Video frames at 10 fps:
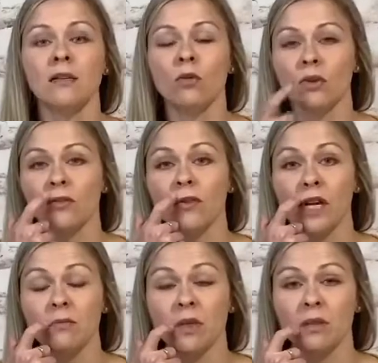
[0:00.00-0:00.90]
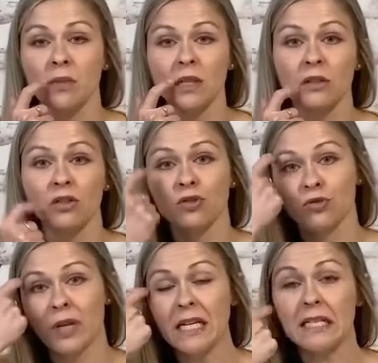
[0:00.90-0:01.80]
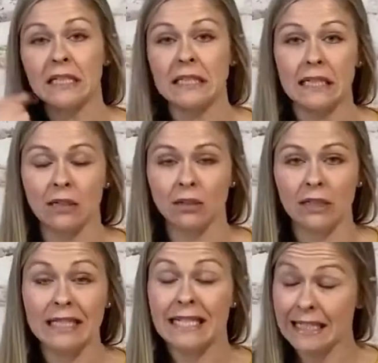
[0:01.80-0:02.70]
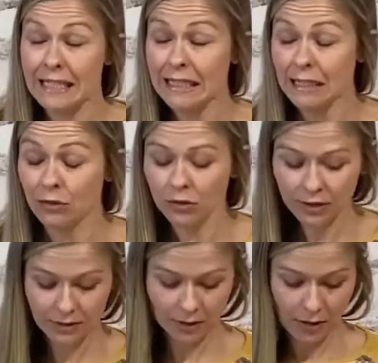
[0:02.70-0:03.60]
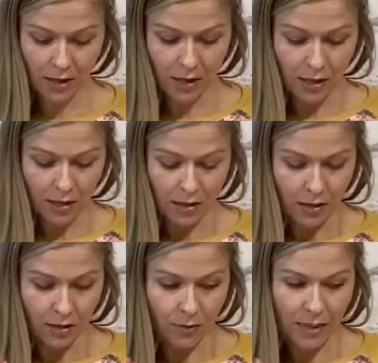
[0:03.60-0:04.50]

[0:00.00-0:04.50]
or 5 millimeter straight knitting needles. We